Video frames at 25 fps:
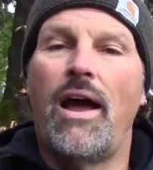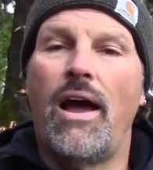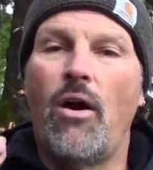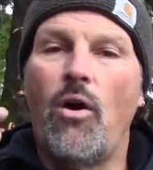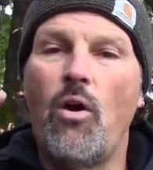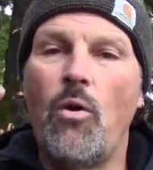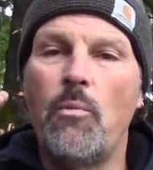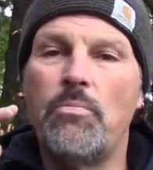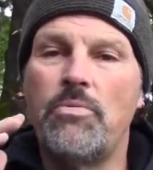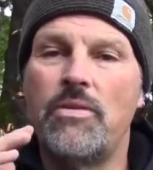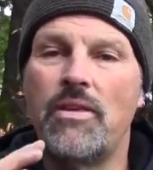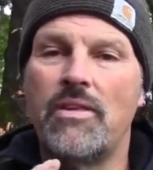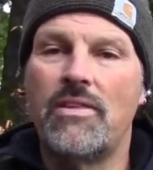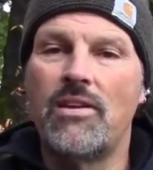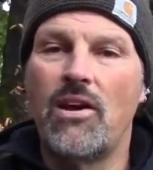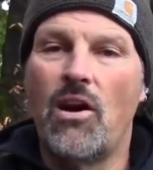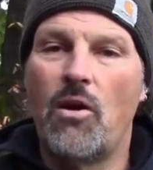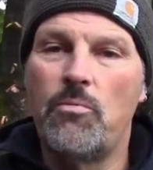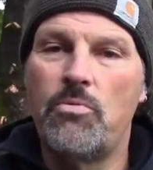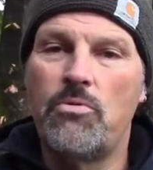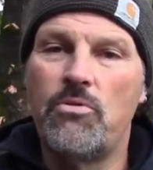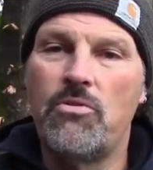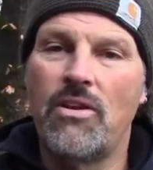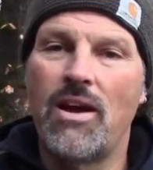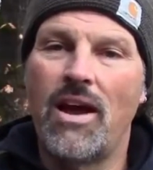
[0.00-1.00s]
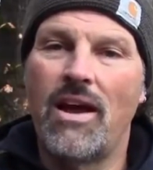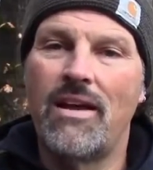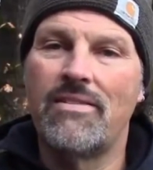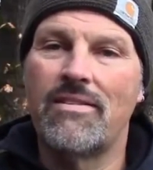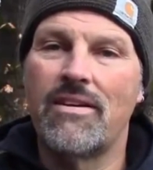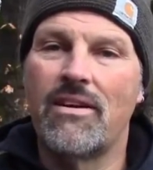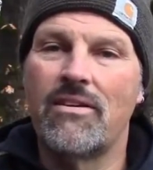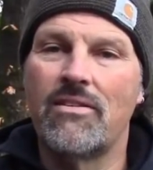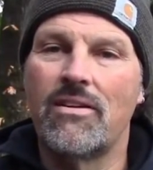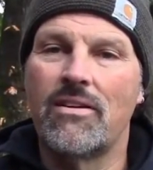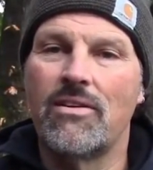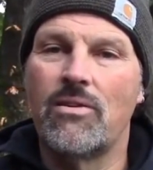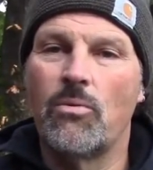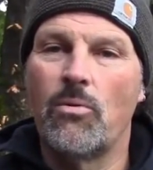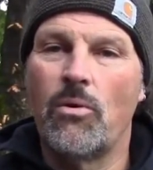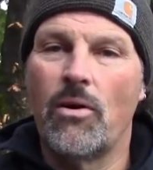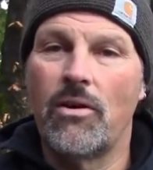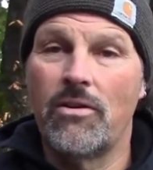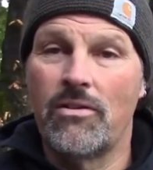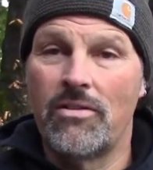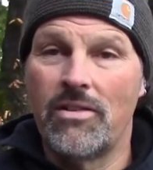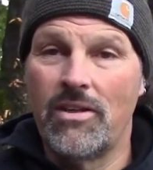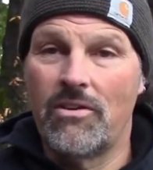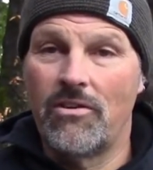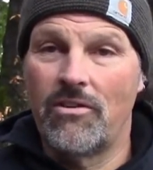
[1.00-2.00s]
I hope this helps you guys out on the
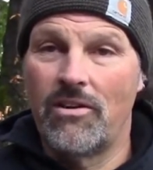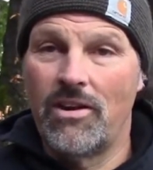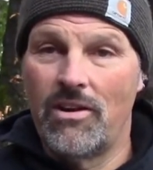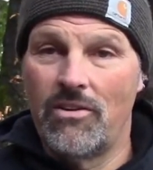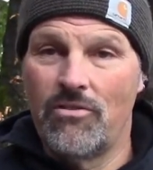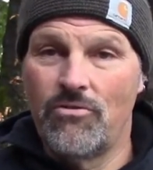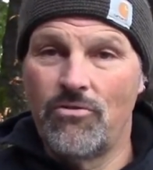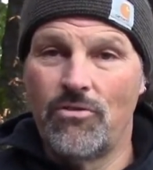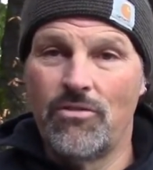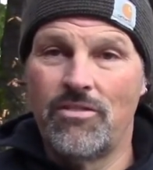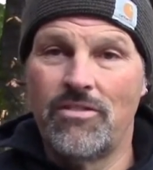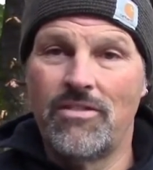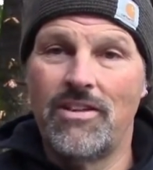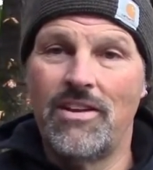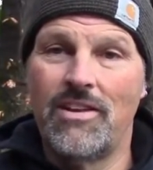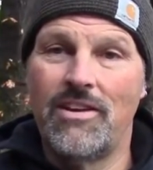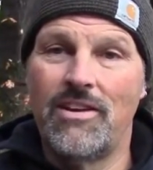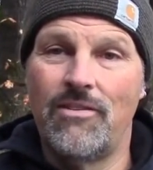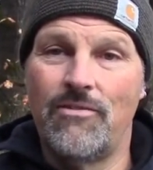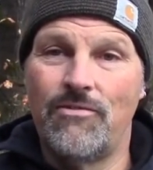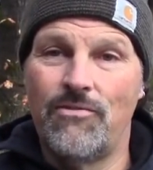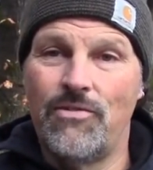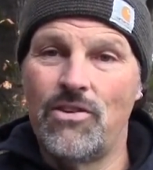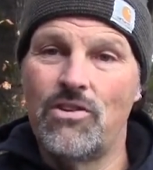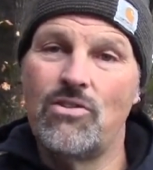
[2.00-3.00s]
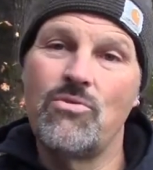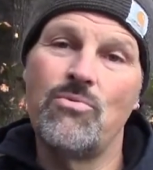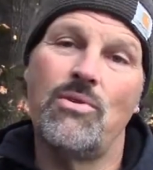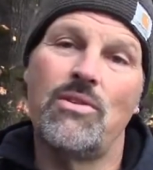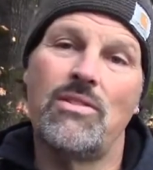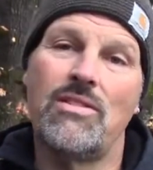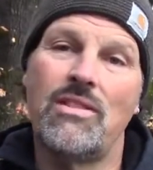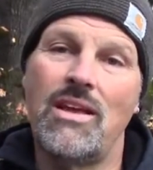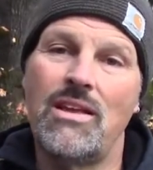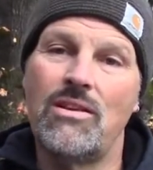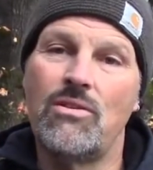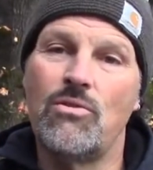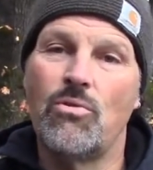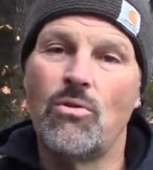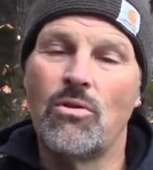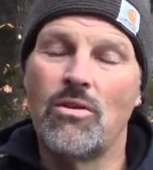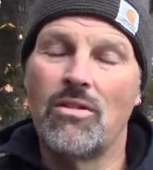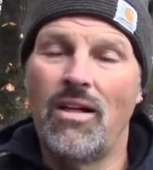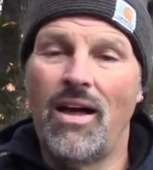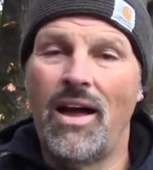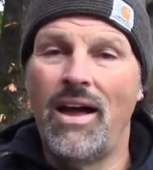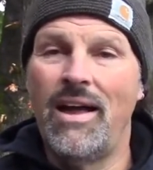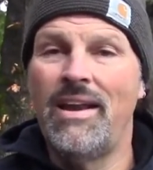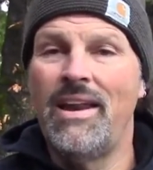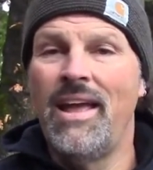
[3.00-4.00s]
water that are interested in fishing with
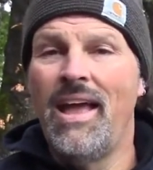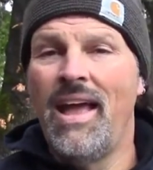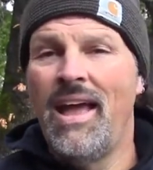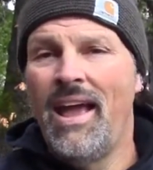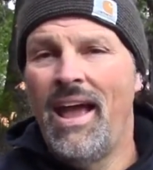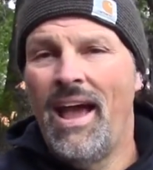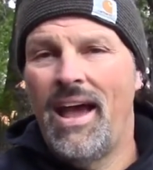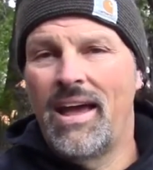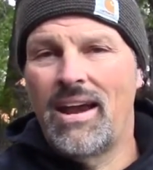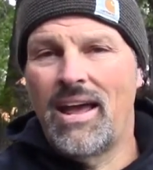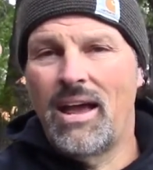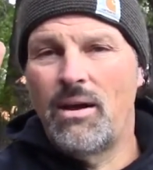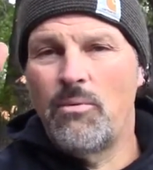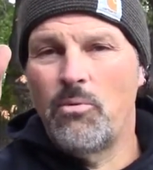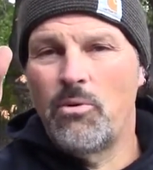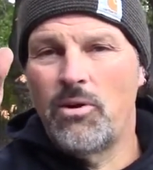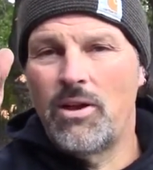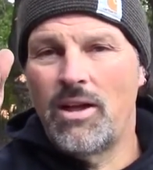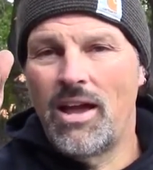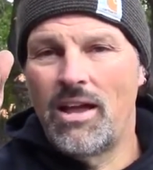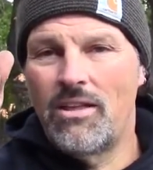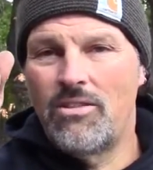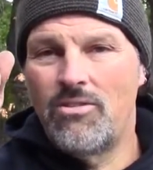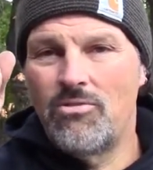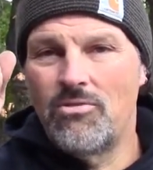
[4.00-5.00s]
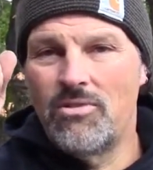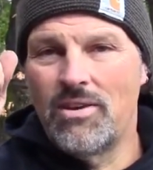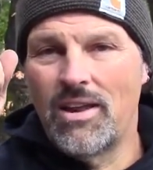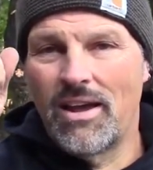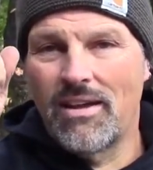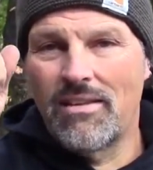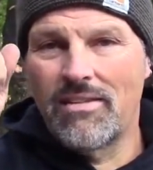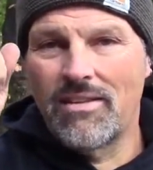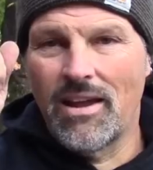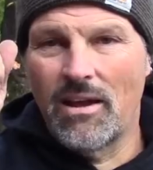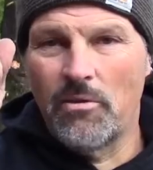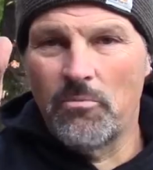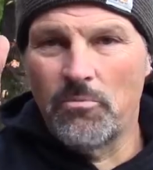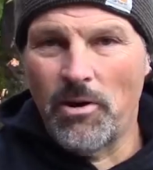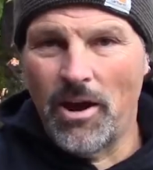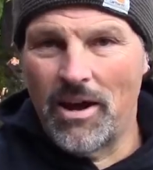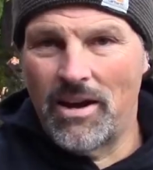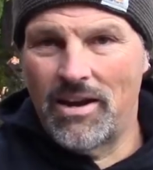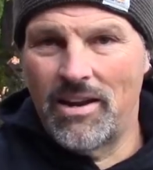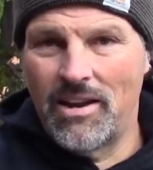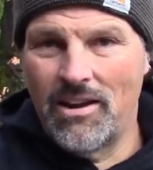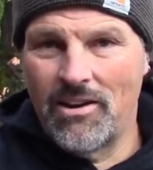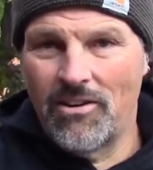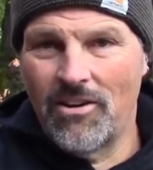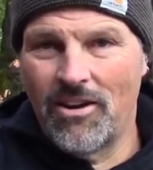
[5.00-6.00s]
Leadcore line, and I will catch you next time
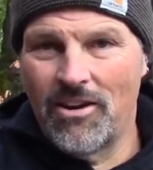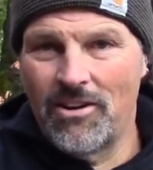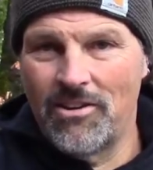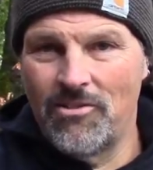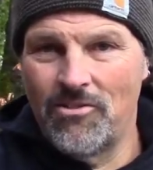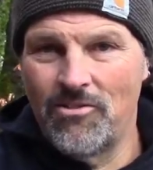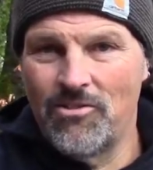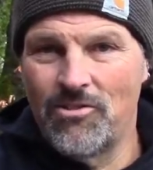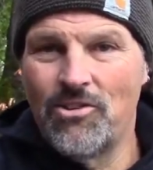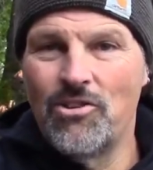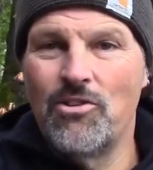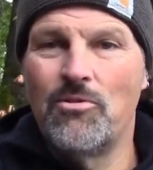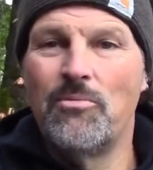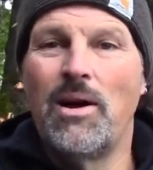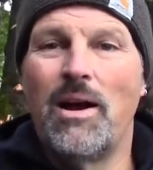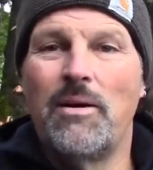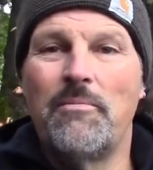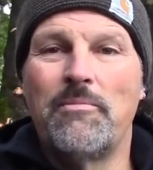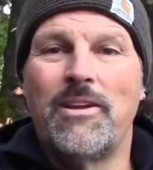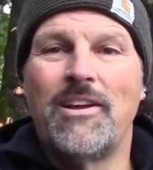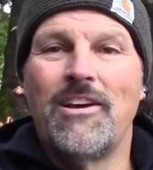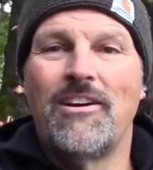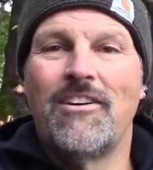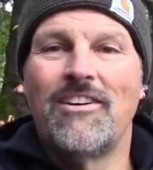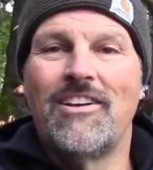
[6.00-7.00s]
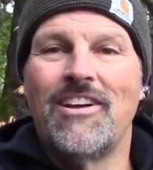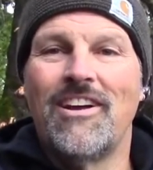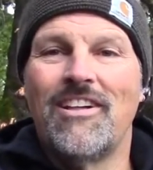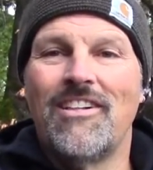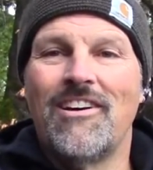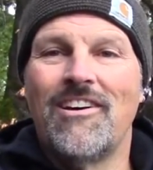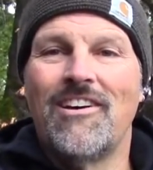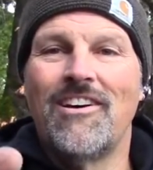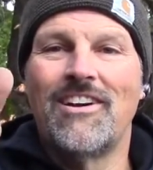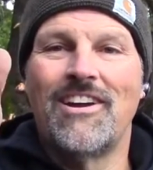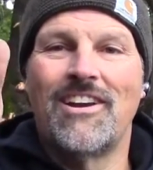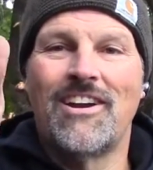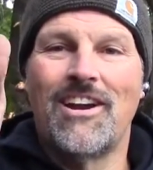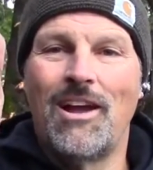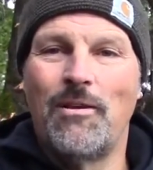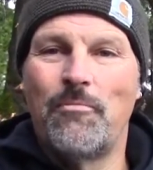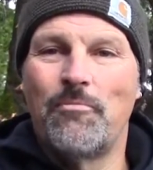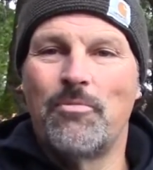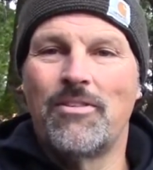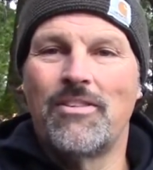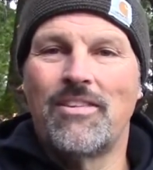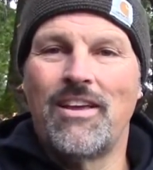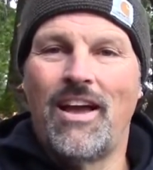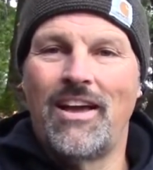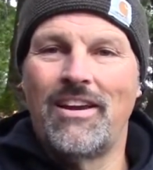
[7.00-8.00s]
right here on YouTube. I'm Kel Kellogg, and
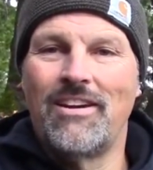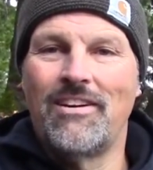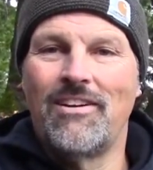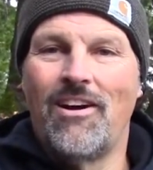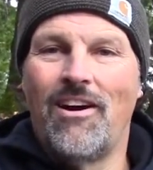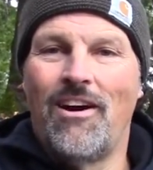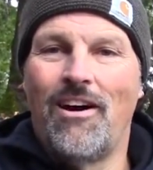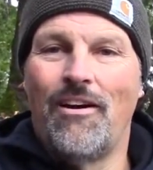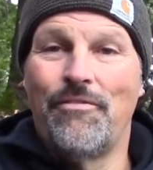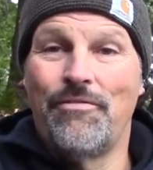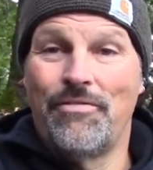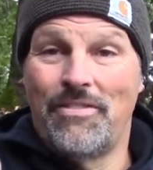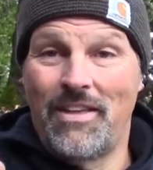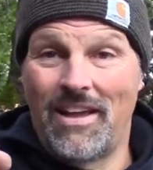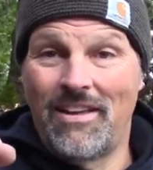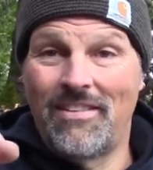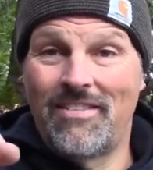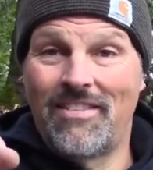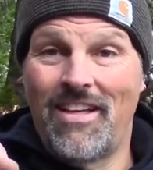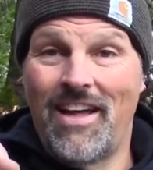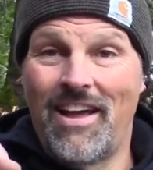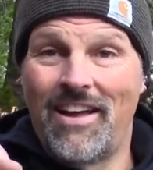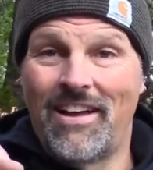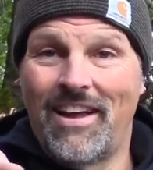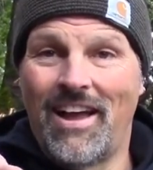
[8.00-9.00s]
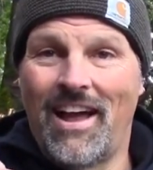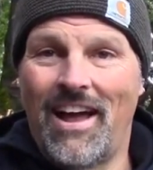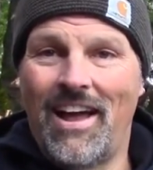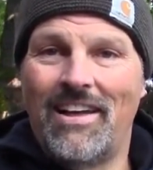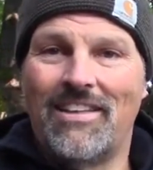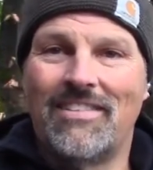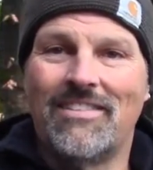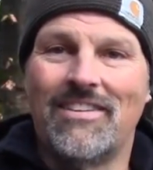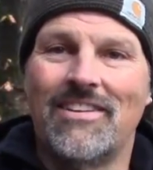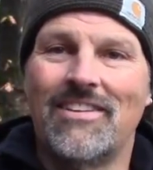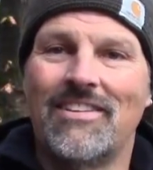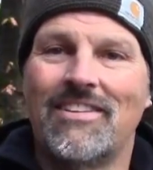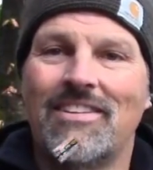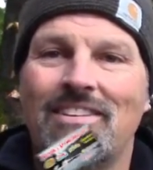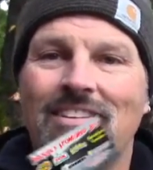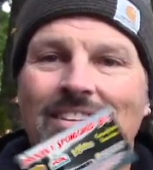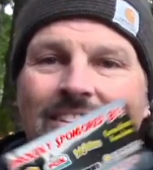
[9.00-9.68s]
I'm signing off. Thanks a lot, guys.